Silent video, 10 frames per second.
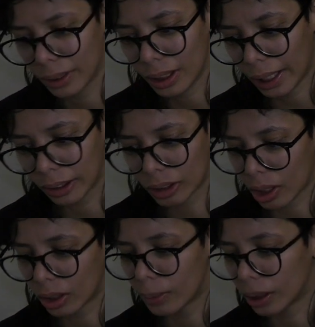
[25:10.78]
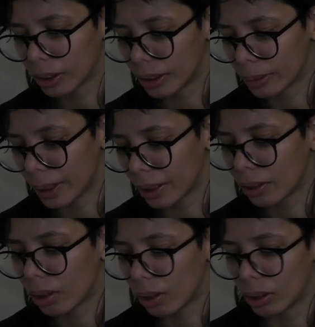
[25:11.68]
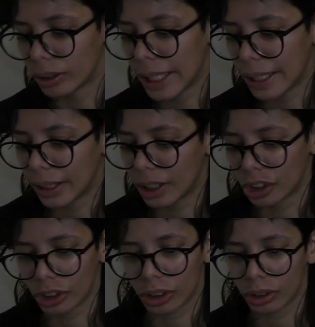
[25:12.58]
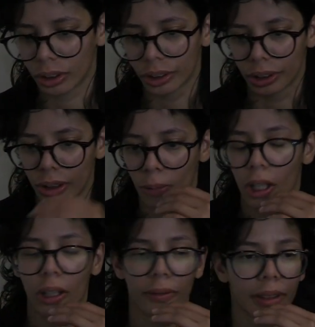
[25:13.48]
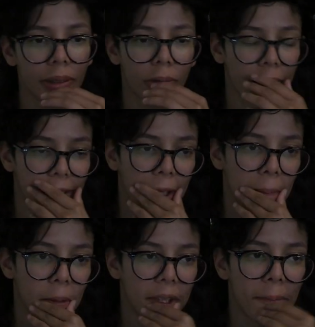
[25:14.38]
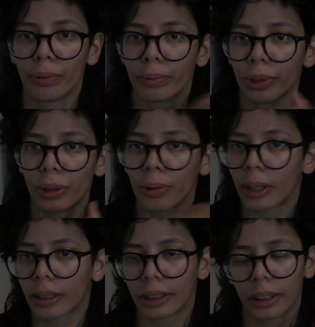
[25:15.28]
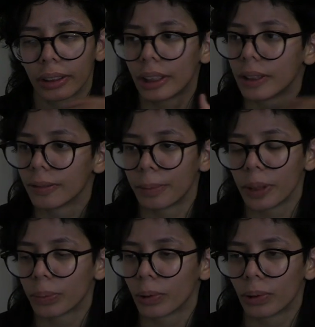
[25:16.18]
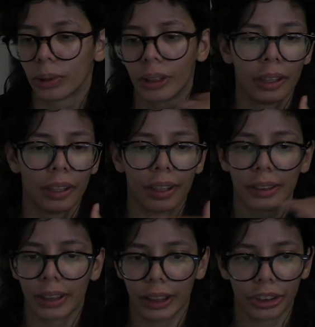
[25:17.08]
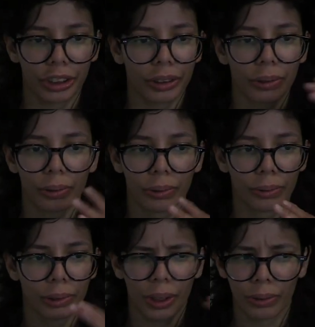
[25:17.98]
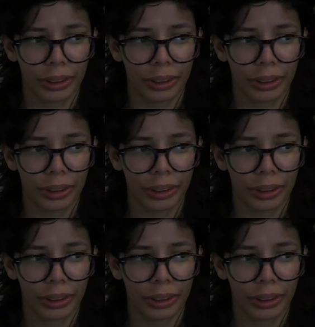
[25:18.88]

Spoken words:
like I could talk about this man all day and just curse him off and whatnot, but you don't want to give people attention who don't